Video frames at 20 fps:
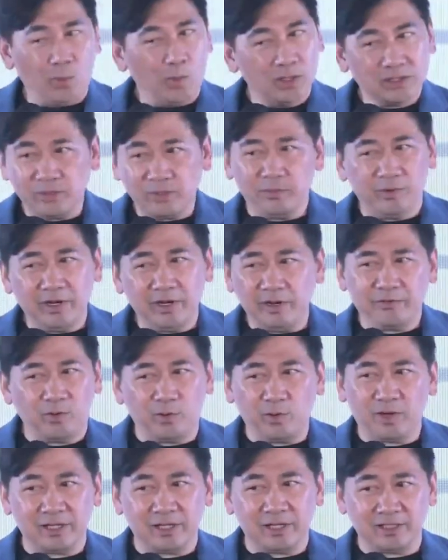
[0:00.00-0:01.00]
I wasn't really
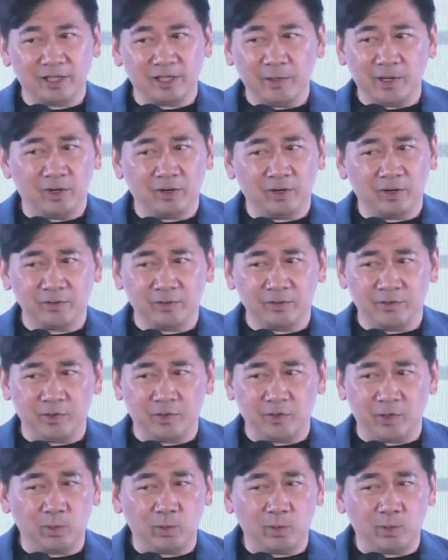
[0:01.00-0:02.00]
focused, I'll be honest with
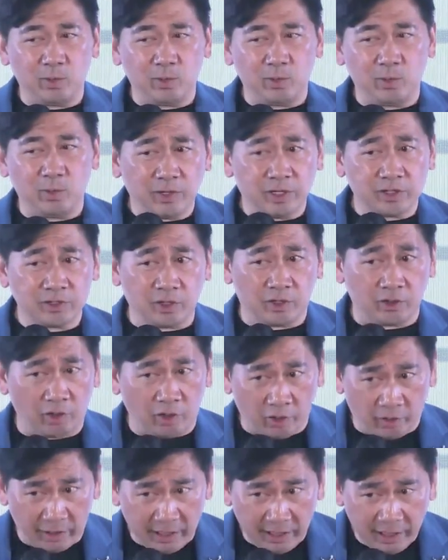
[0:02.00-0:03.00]
you. I wasn't focused
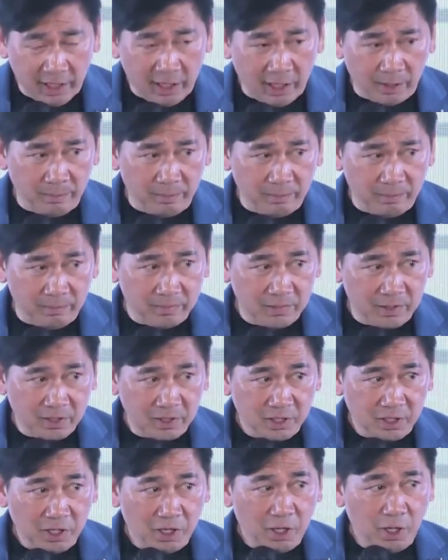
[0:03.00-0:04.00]
on our income,
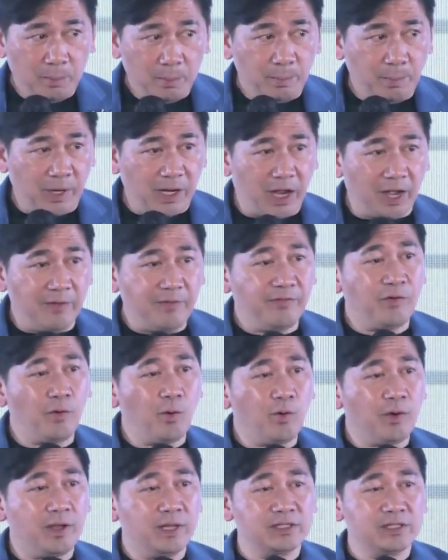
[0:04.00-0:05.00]
but I
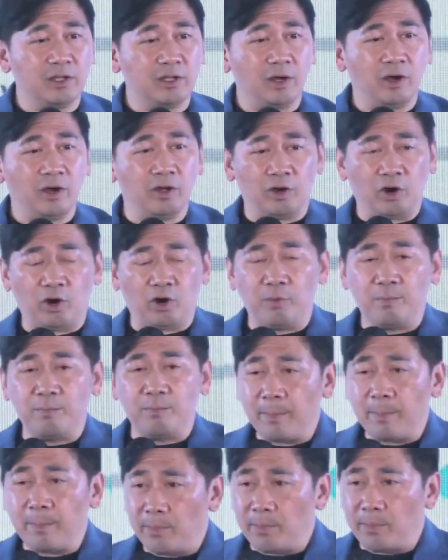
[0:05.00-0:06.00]
focused on our
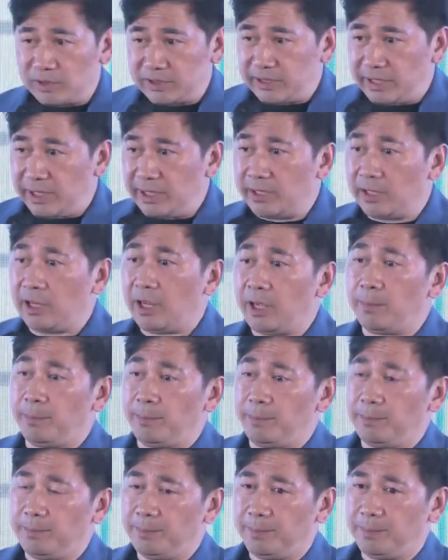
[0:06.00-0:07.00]
members'
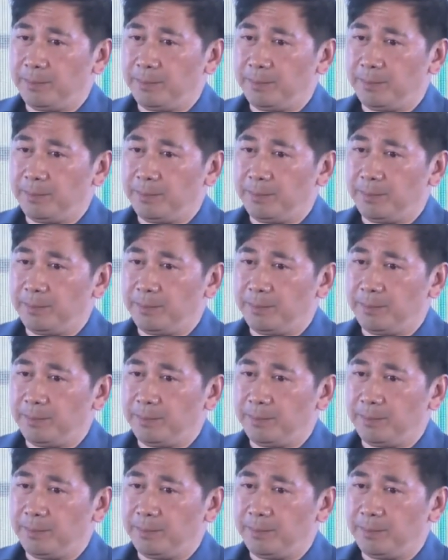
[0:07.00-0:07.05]
income.